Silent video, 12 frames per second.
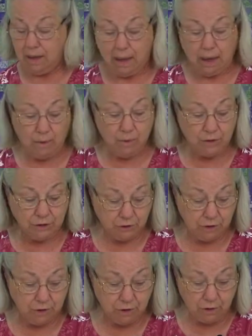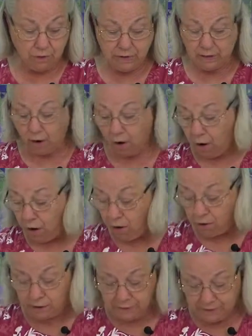I want you to know that
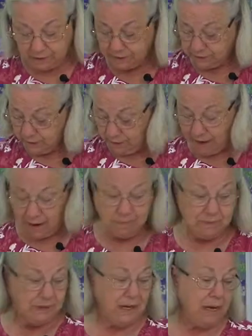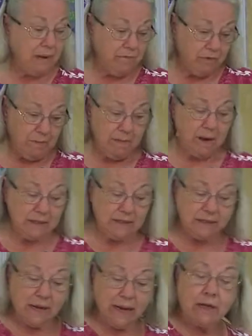all of these scraps came from my
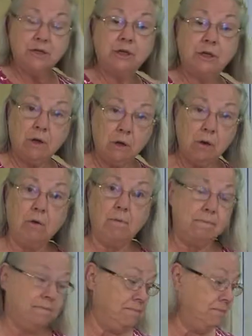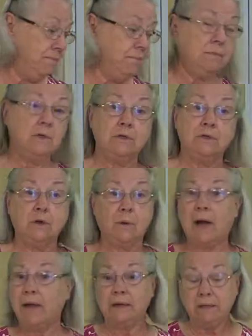stash at home, so
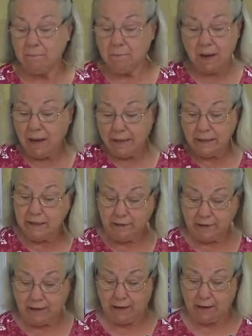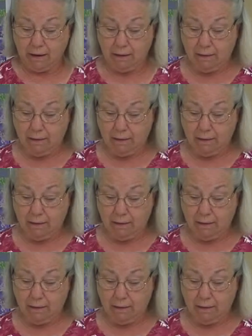I didn't buy anything.